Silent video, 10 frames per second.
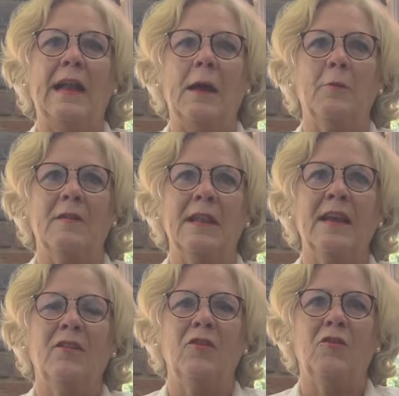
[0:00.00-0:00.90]
I was
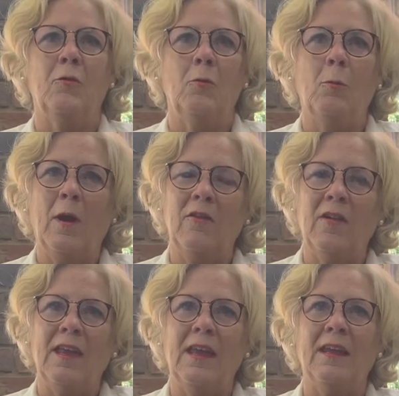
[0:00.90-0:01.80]
elected to
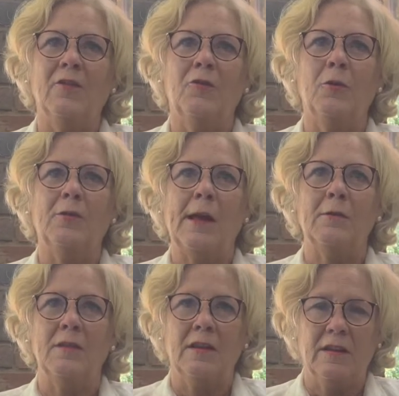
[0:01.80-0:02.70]
Waverley in
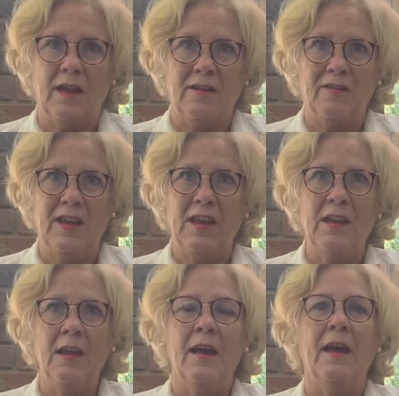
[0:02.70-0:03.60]
2019
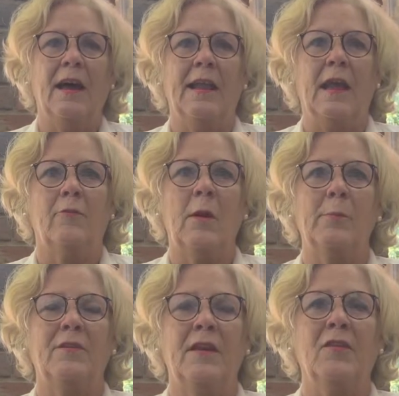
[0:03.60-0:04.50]
and I
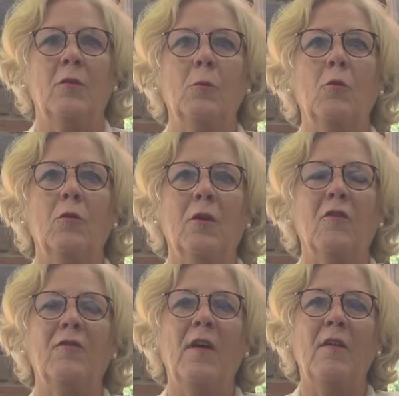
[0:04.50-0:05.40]
represent the ward
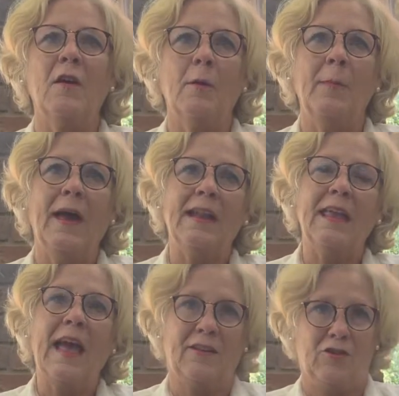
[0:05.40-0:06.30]
of Farncombe and
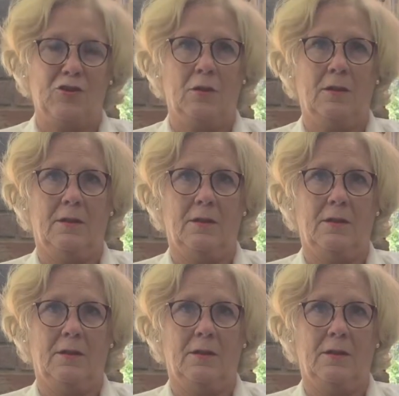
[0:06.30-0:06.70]
Catteshall.